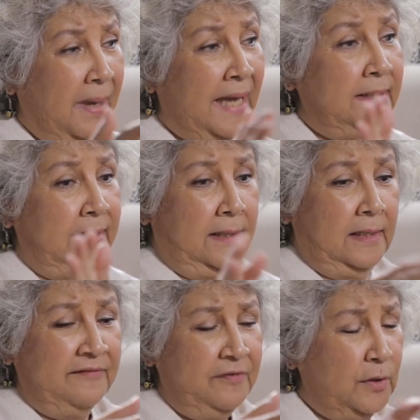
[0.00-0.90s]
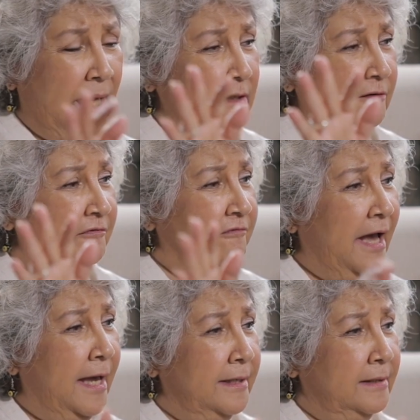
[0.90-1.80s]
pander, if you kind of
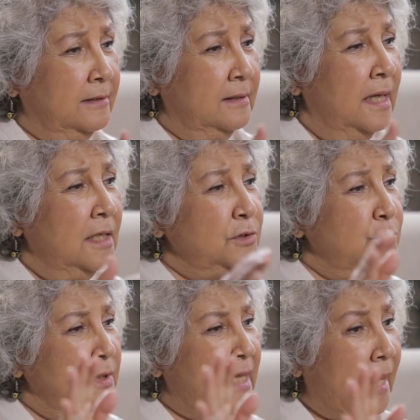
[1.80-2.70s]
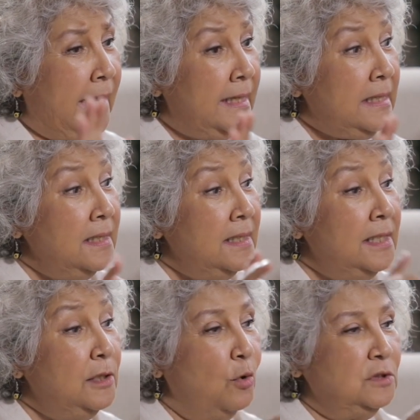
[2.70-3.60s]
fan to their
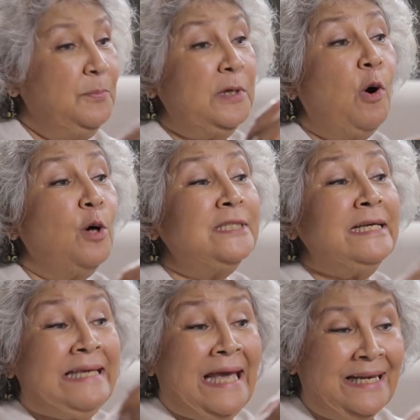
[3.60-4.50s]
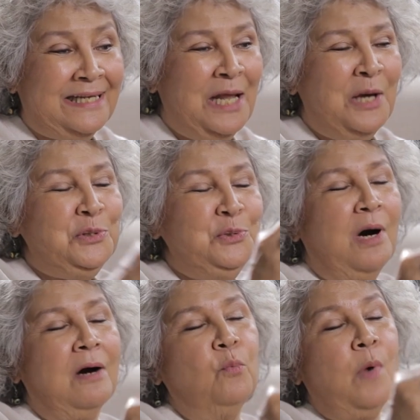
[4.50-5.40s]
egos, because again you
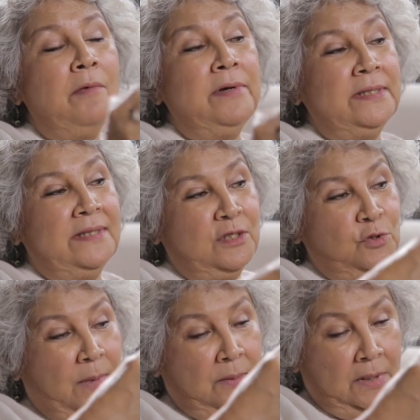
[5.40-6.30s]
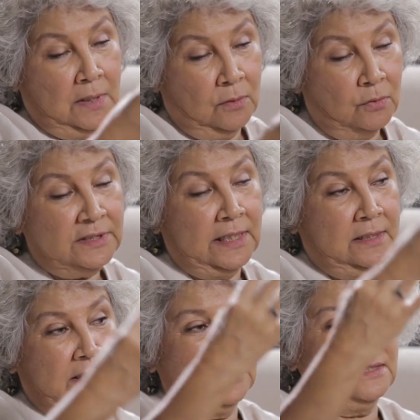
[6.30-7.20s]
are worried that you might be
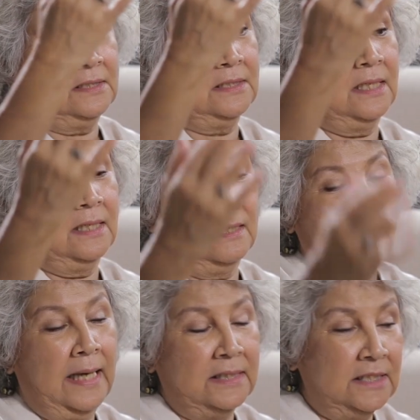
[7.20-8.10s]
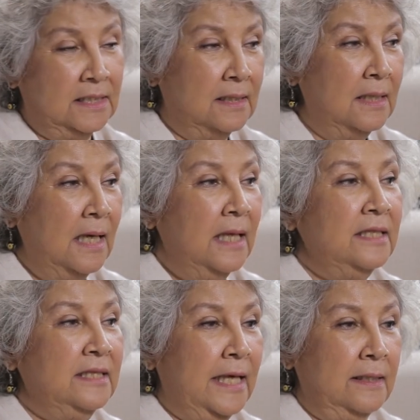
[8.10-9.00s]
losing this actor,
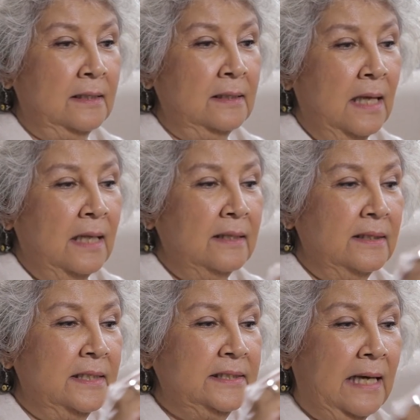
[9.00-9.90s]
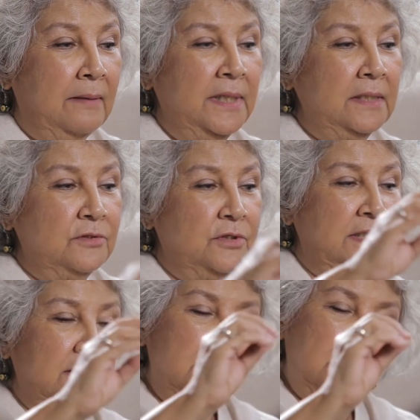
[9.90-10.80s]
then the damage
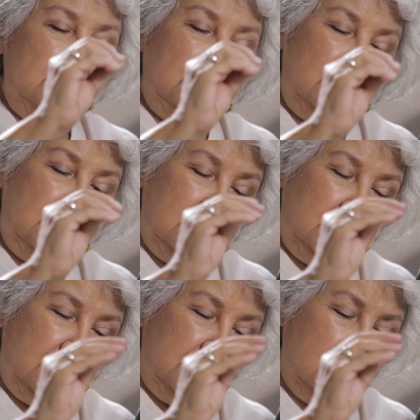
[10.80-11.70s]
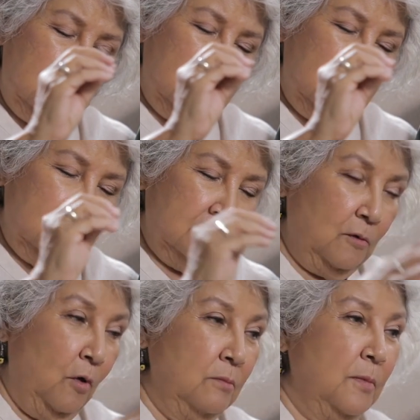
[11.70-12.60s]
is
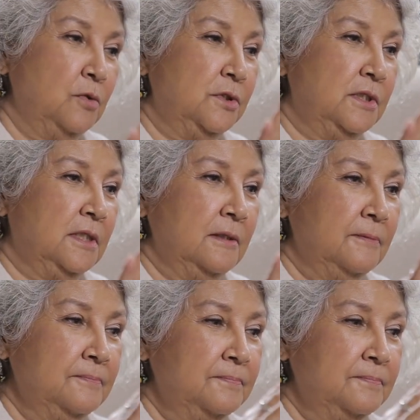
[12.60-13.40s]
almost